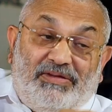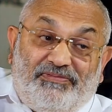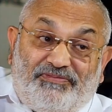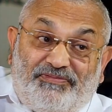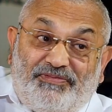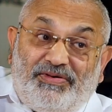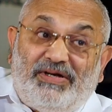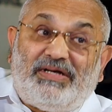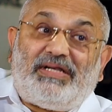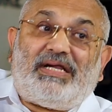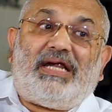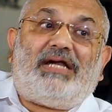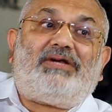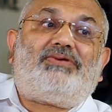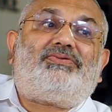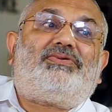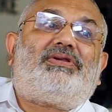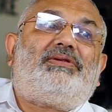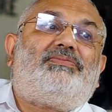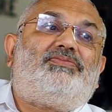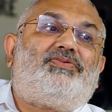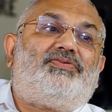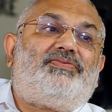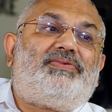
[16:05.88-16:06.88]
If we try to
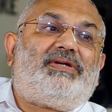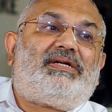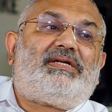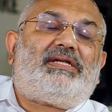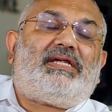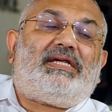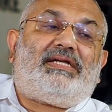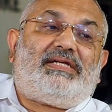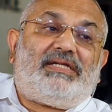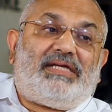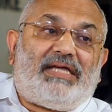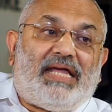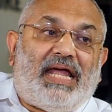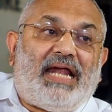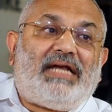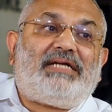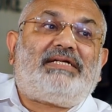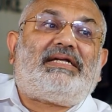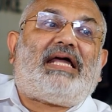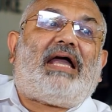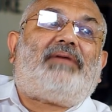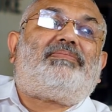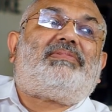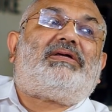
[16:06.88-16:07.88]
remove it, it
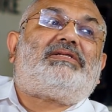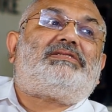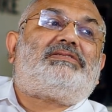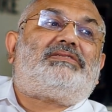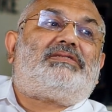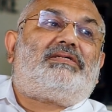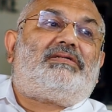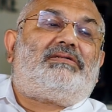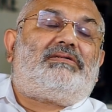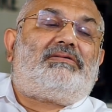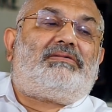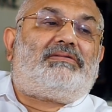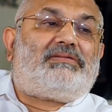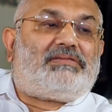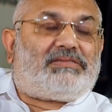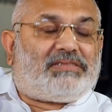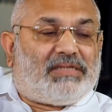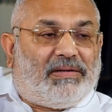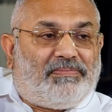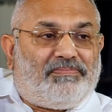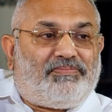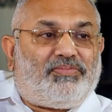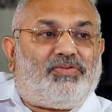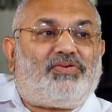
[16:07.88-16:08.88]
can damage
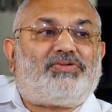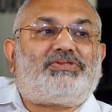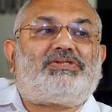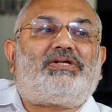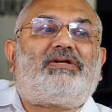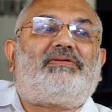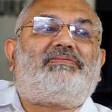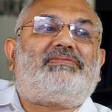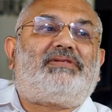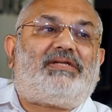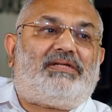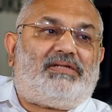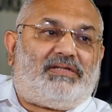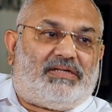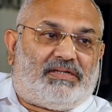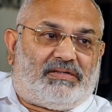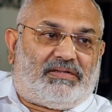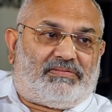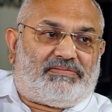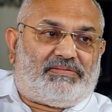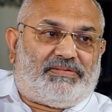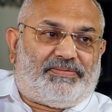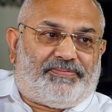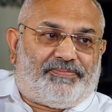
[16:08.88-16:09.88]
some portion of the
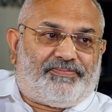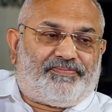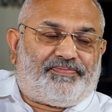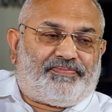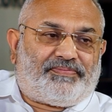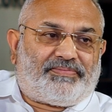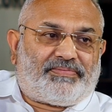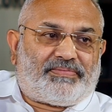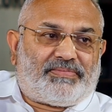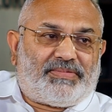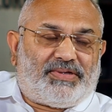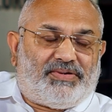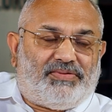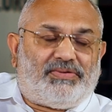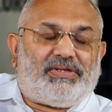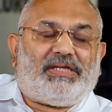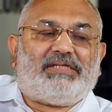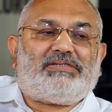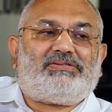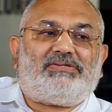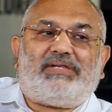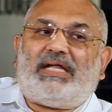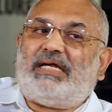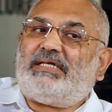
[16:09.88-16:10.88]
nerve.
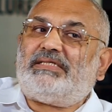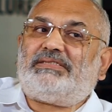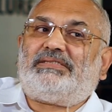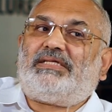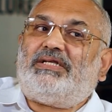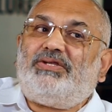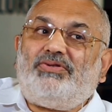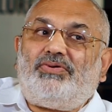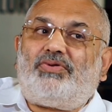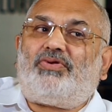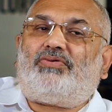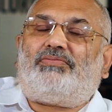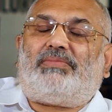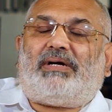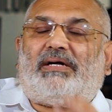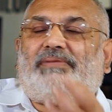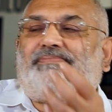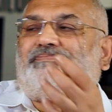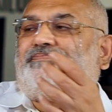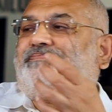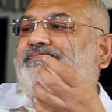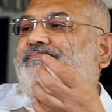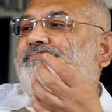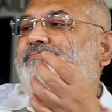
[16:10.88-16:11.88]
Okay, so that is the neuroma.
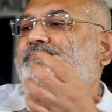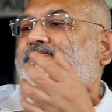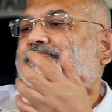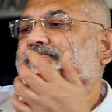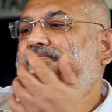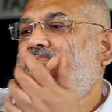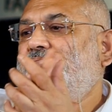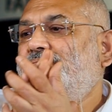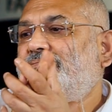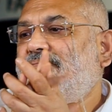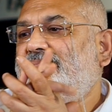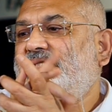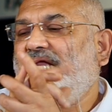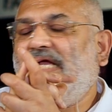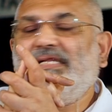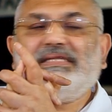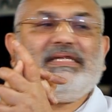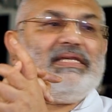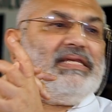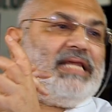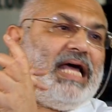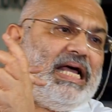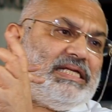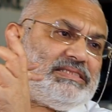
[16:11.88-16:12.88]
And
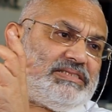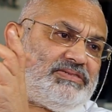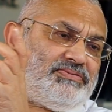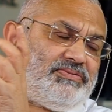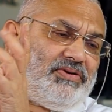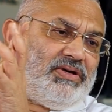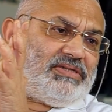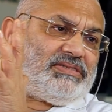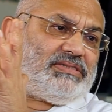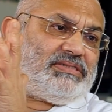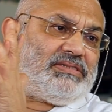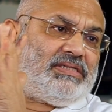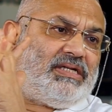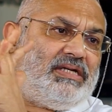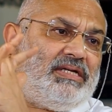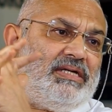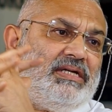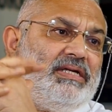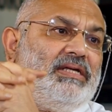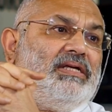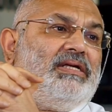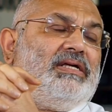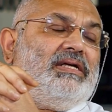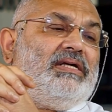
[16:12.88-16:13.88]
the last was
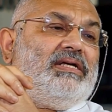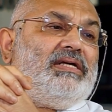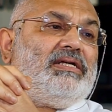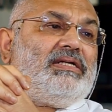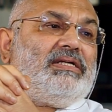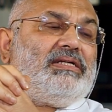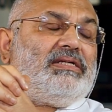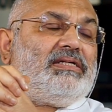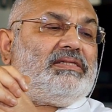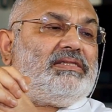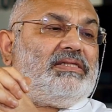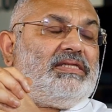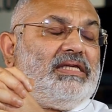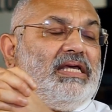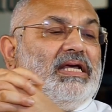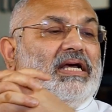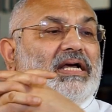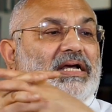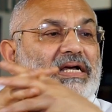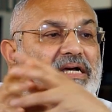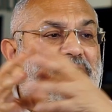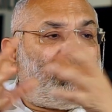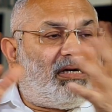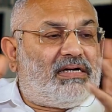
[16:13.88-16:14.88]
the
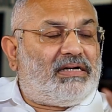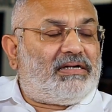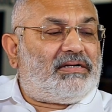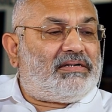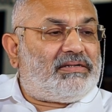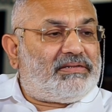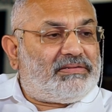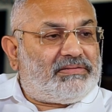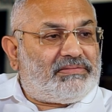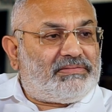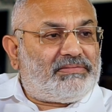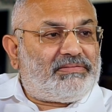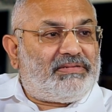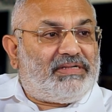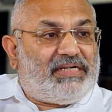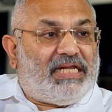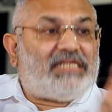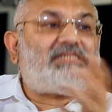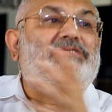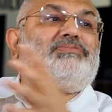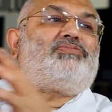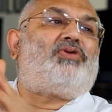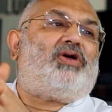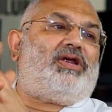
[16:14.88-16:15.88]

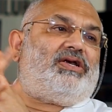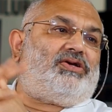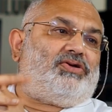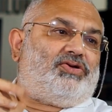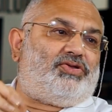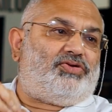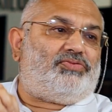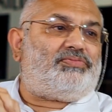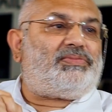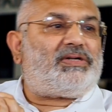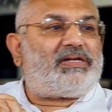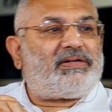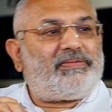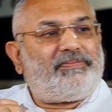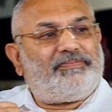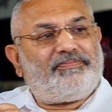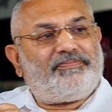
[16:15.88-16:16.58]
desmoid tumor.